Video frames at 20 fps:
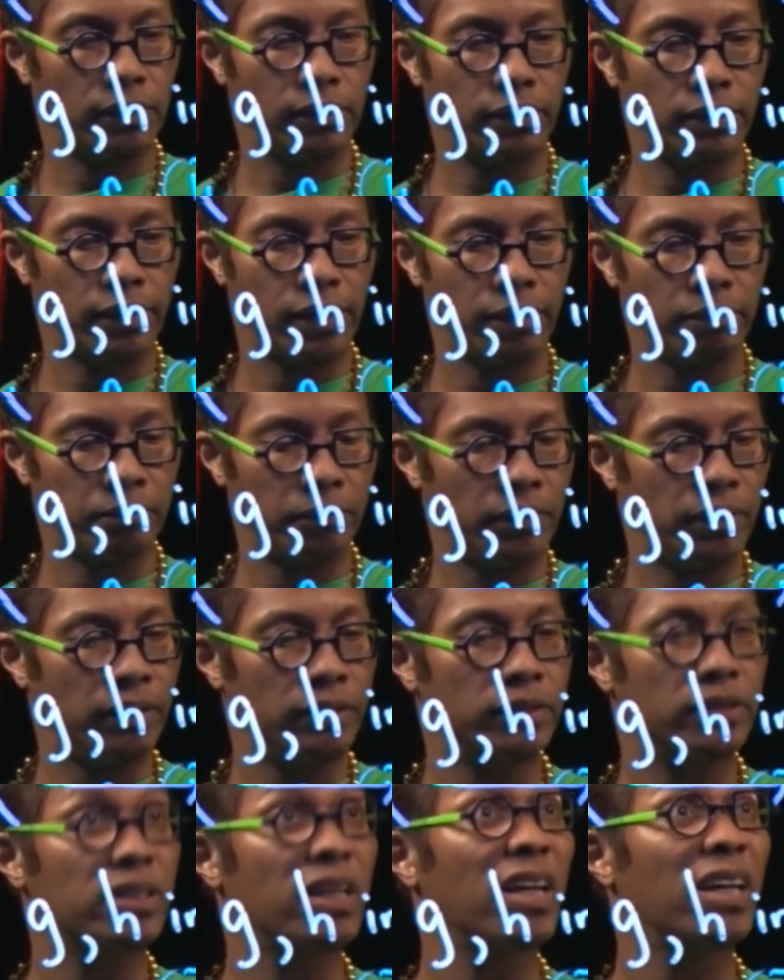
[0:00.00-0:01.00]
that
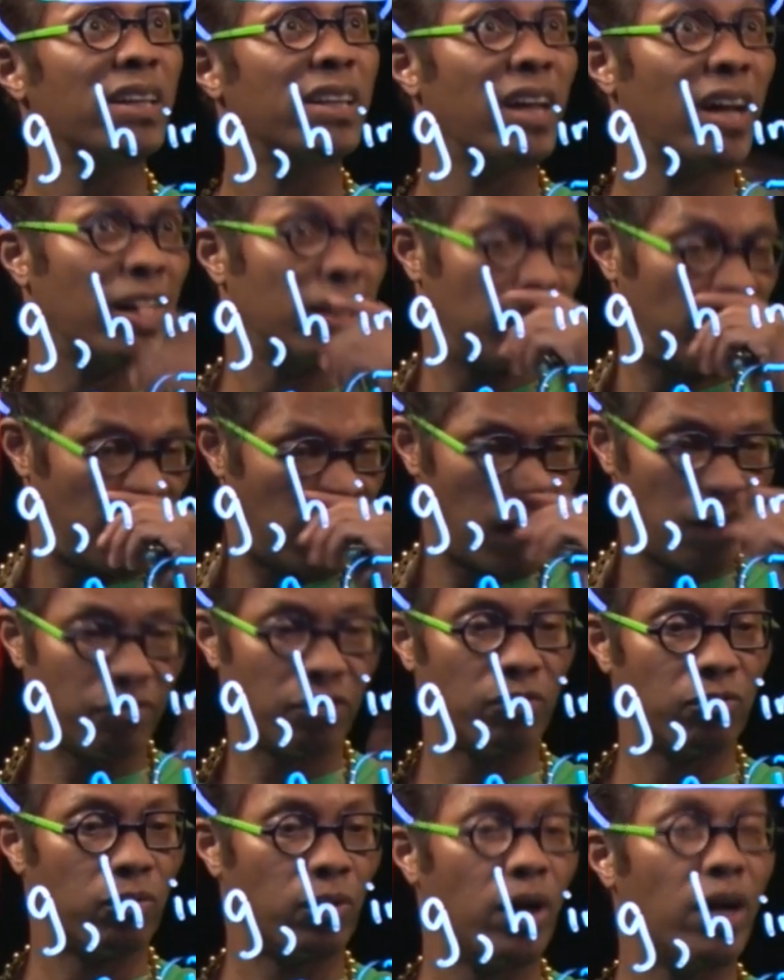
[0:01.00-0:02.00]
means then that f
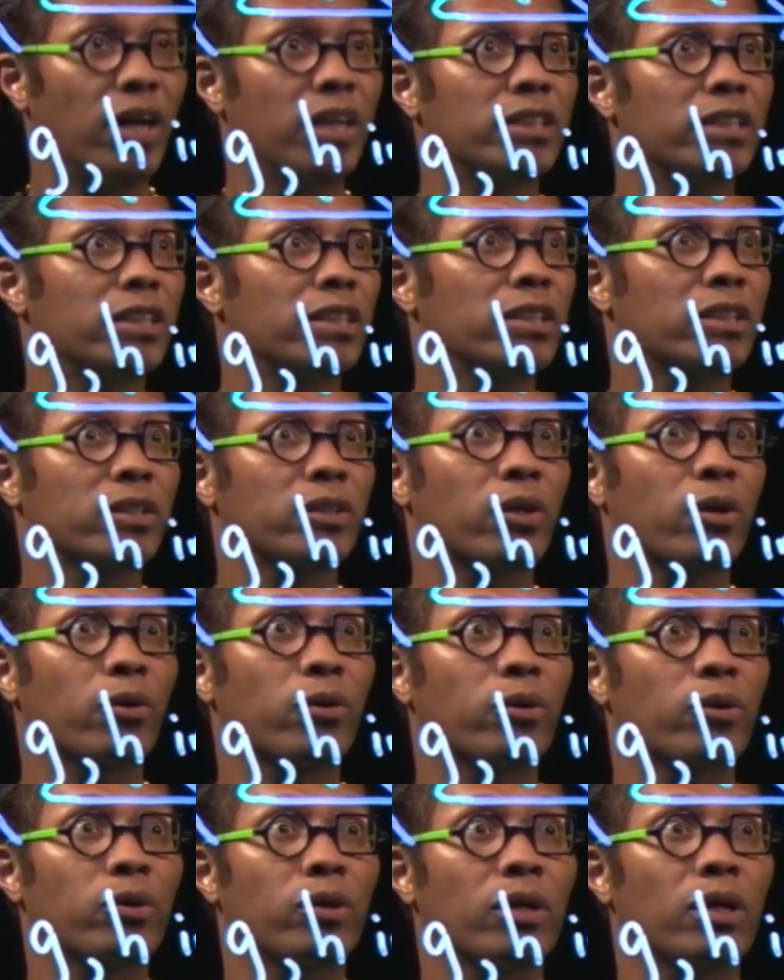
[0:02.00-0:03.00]
of y is in the
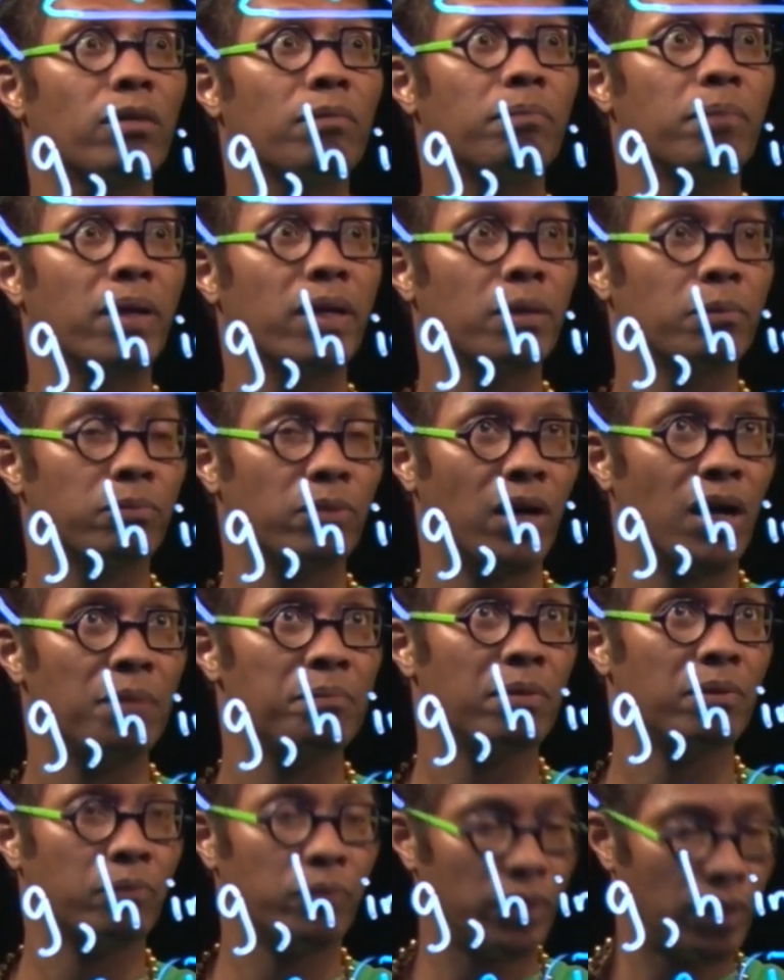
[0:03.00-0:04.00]
kernel of beta prime,
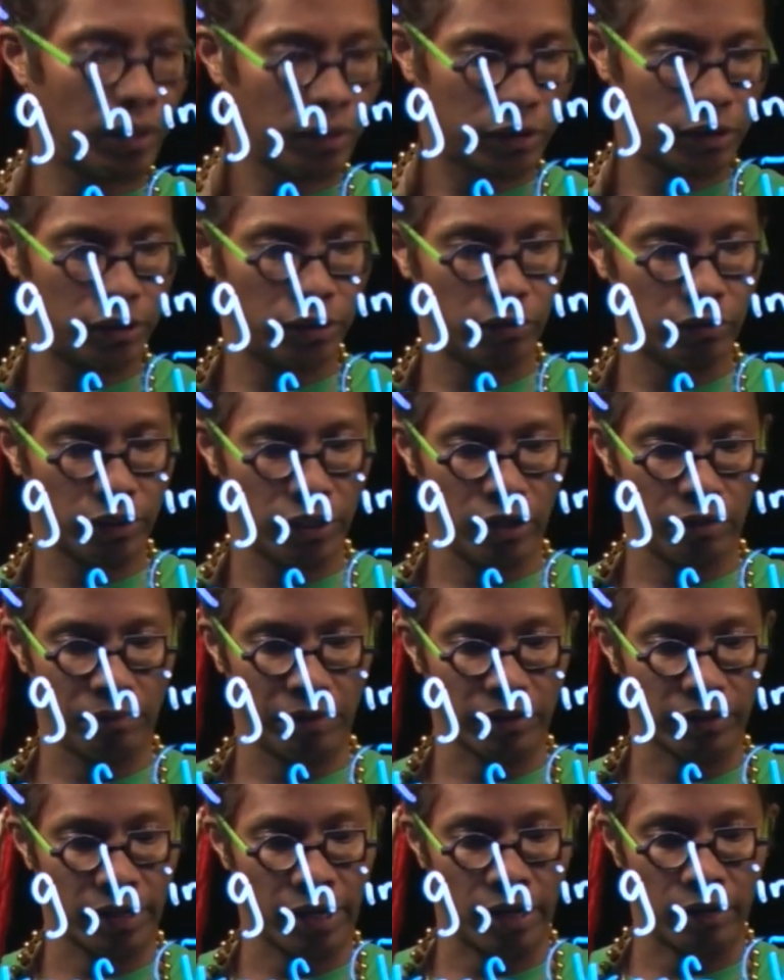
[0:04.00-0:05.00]
but we actually don't care
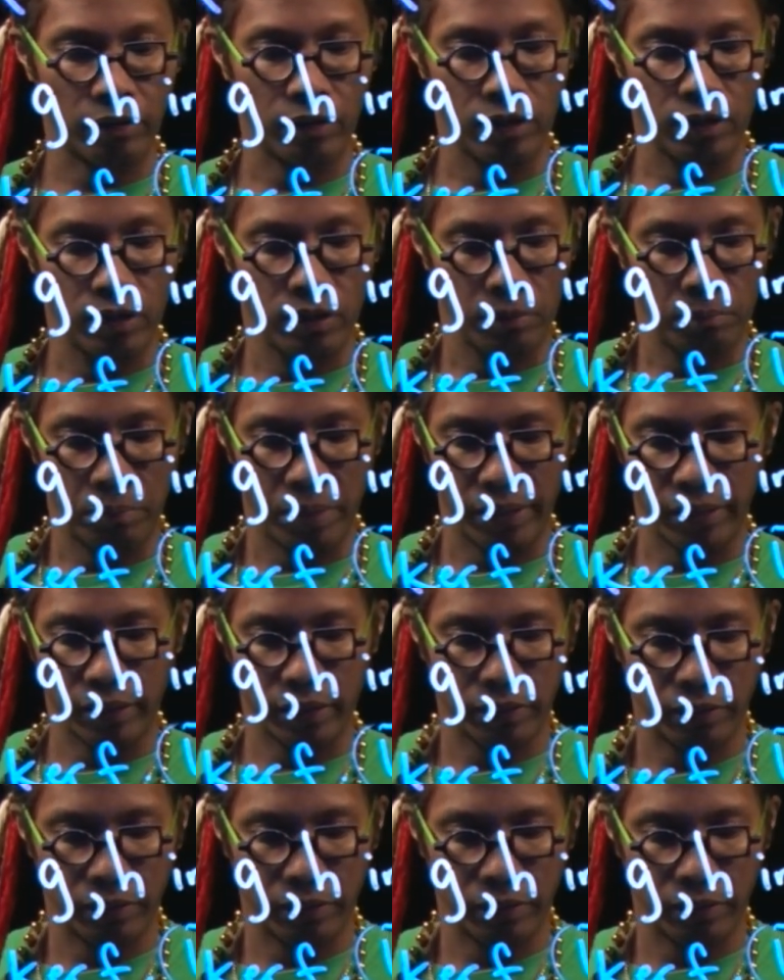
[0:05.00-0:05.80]
about that. By,